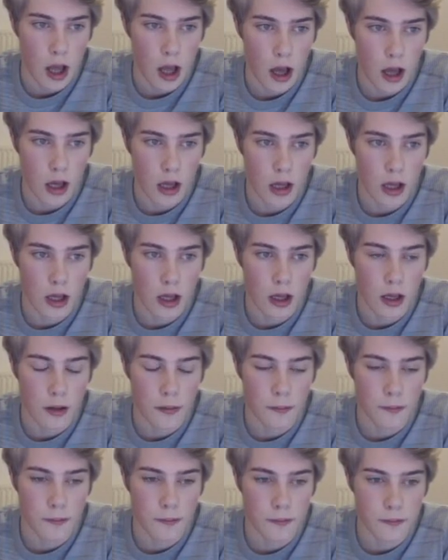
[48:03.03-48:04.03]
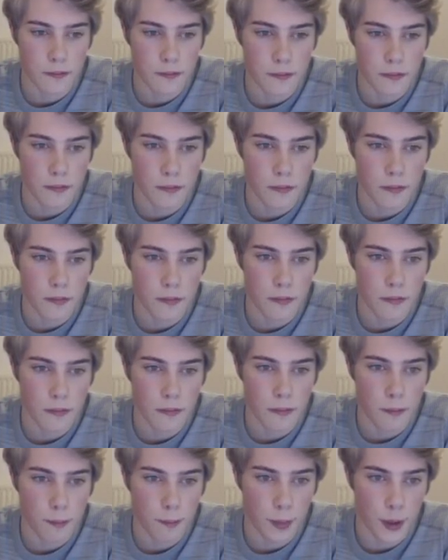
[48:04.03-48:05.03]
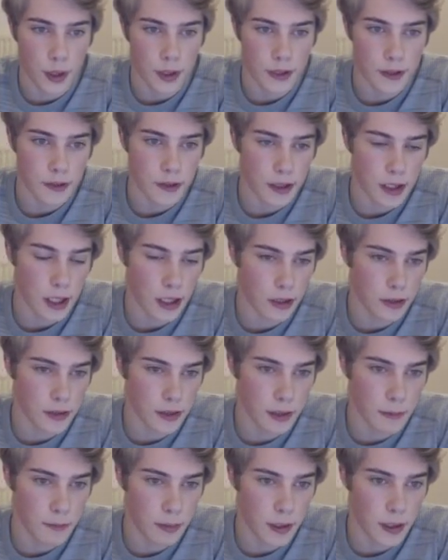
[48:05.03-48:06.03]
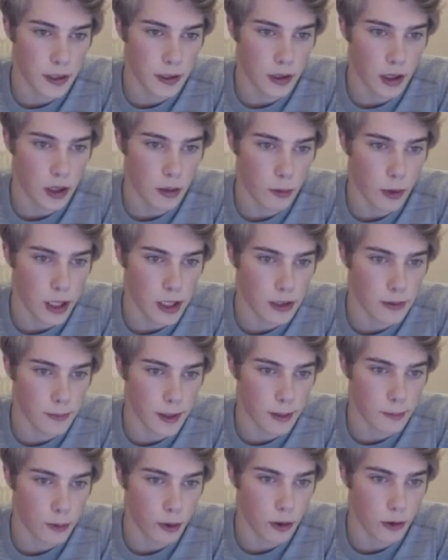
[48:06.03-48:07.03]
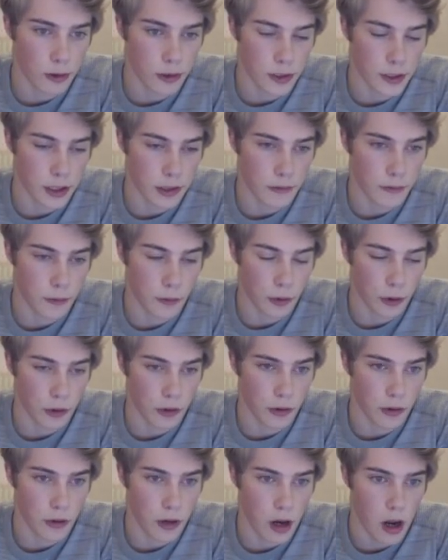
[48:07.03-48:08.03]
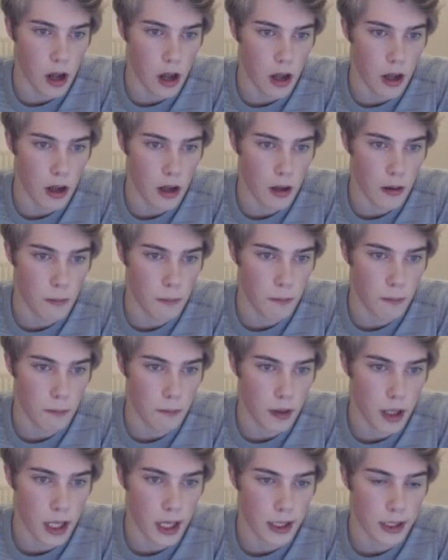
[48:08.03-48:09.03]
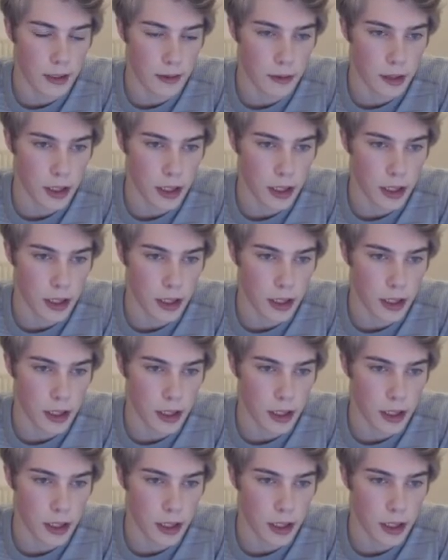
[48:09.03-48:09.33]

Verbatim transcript: Um, but there's simply not a way to make progress here for uh, black.